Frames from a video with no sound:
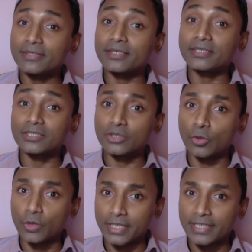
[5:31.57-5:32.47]
the
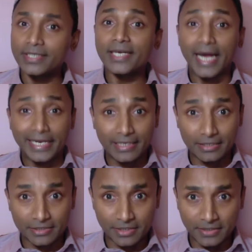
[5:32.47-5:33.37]
story and
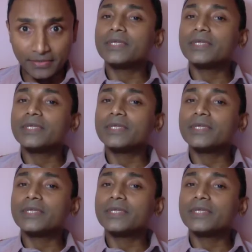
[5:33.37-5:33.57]
listen.